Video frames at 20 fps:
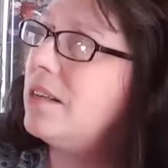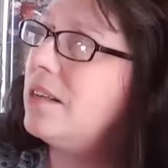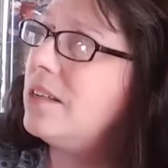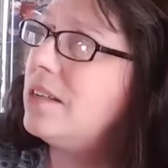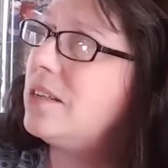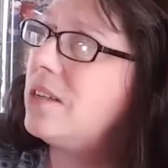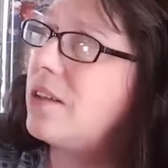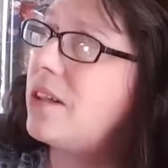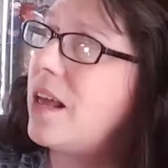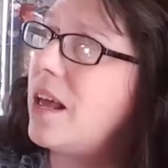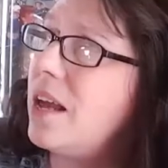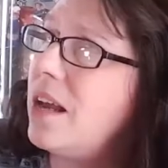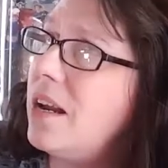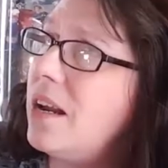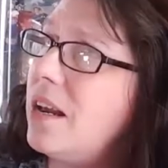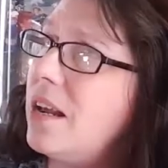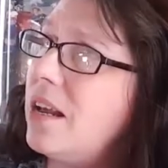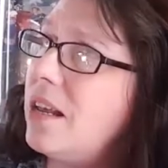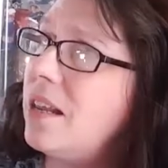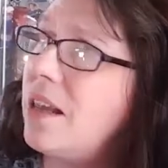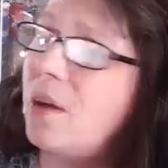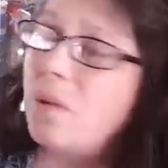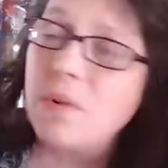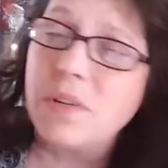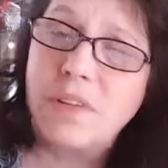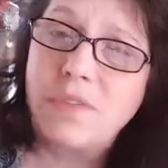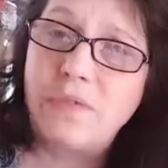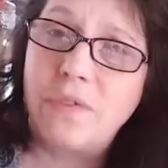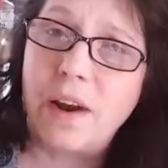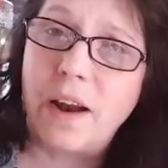So then, that
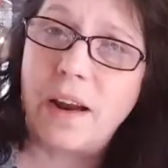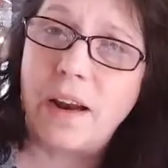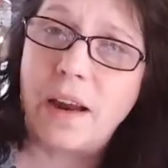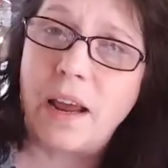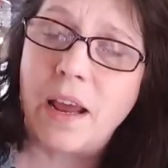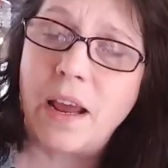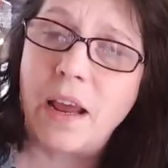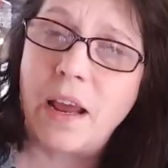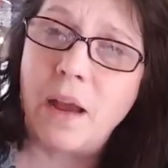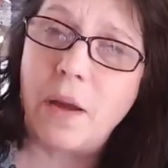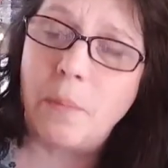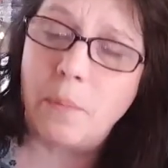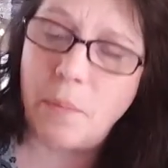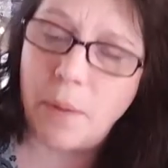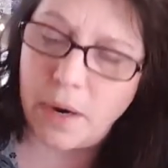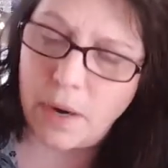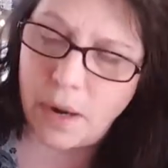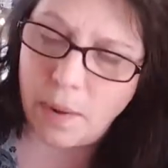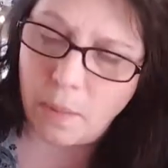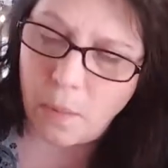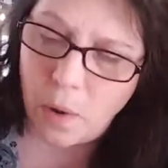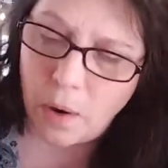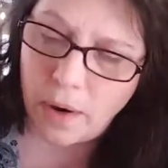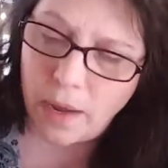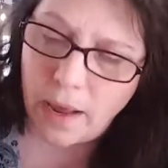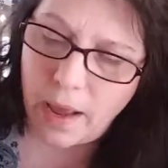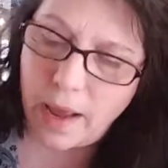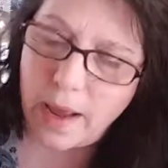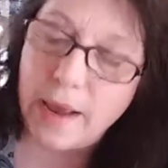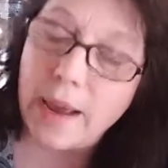was Friday. Monday
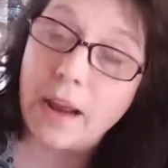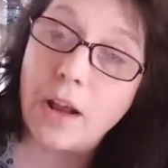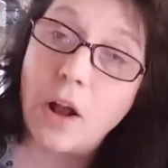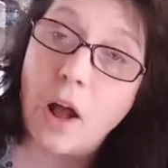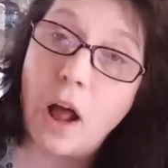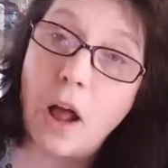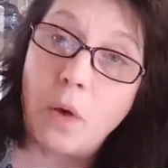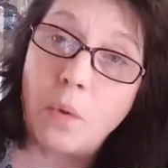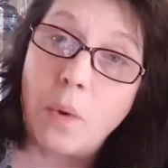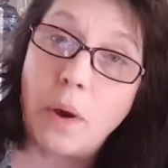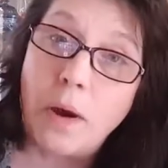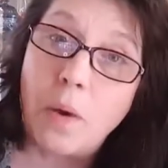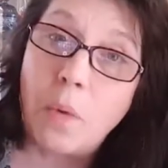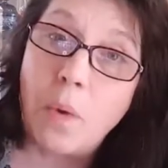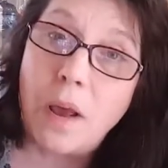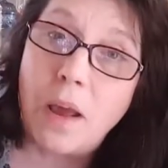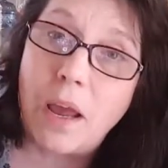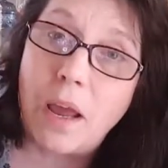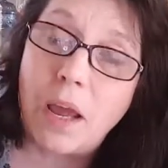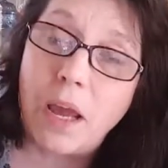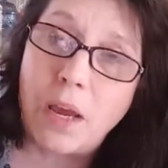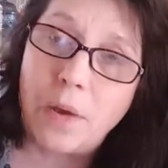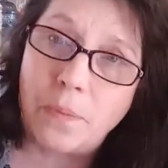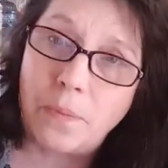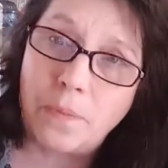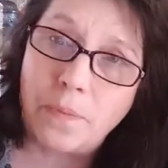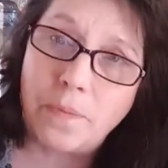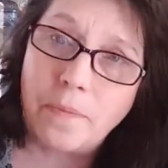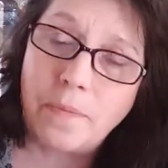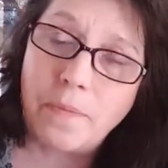morning, I got a call right away
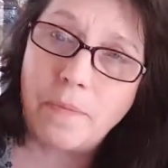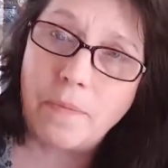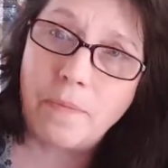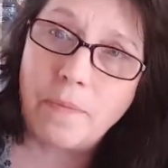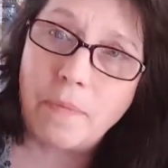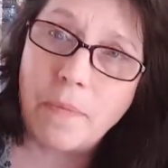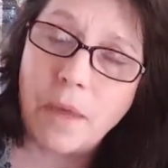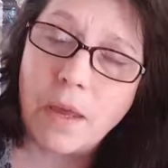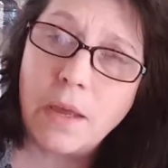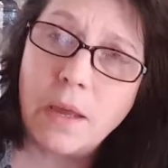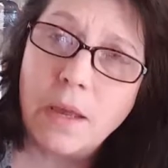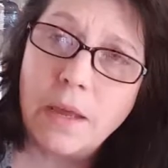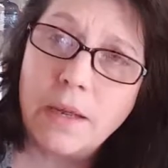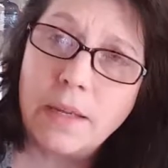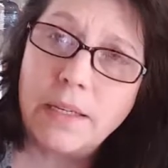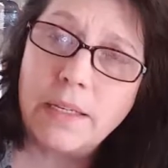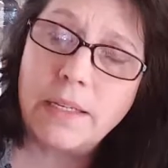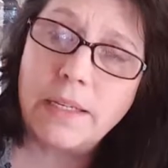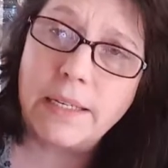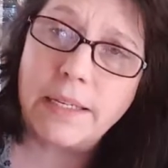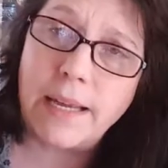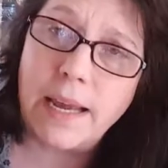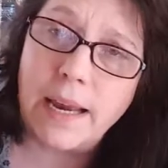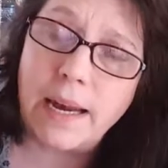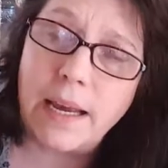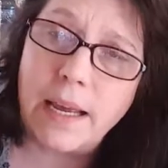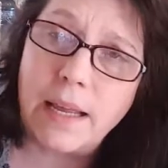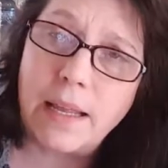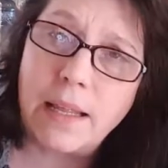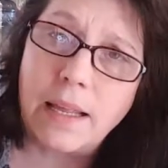
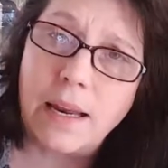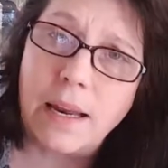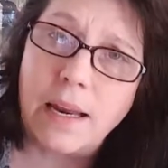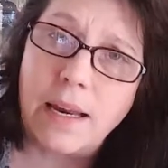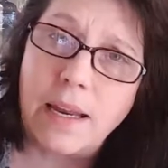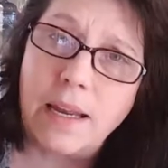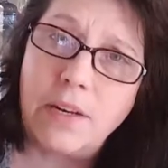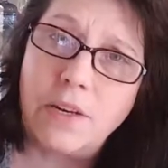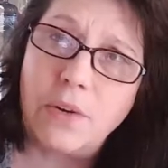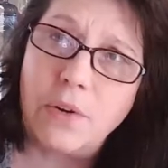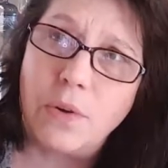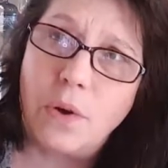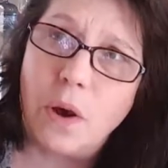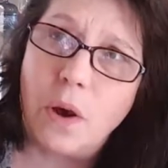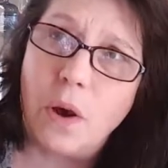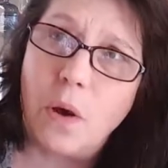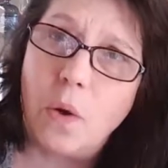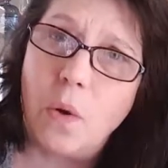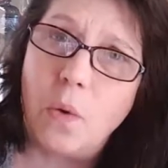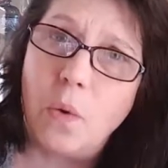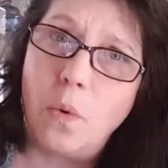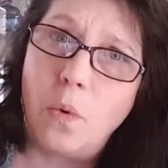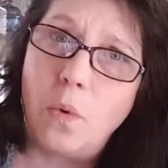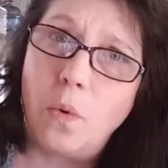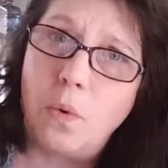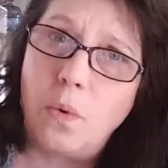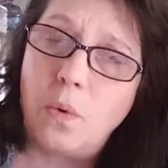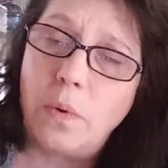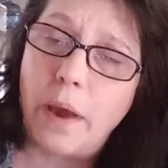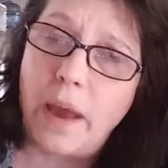stating that I need to go
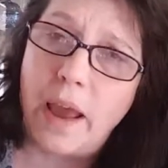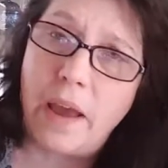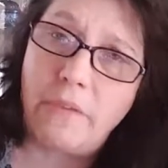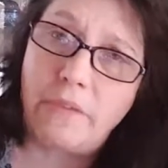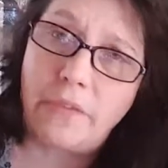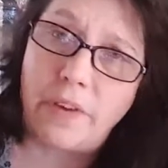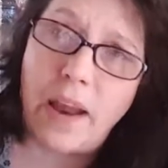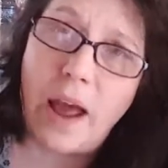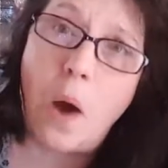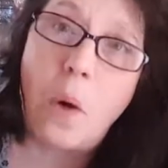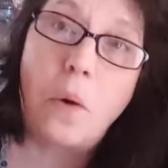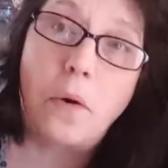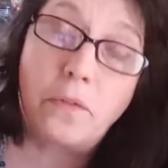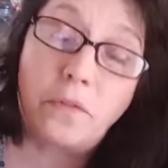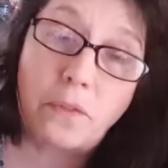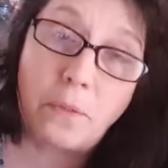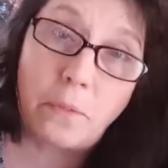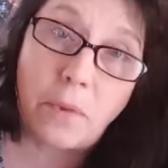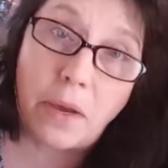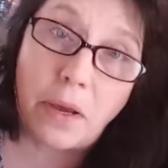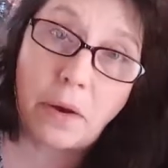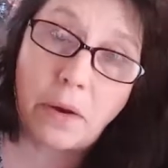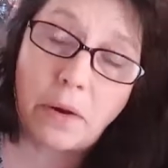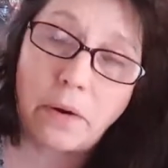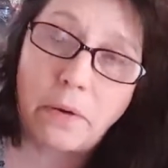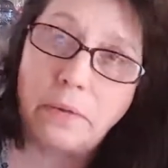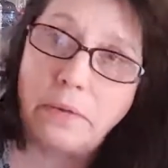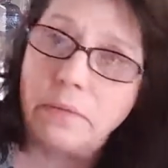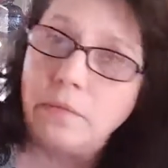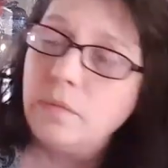half an hour from here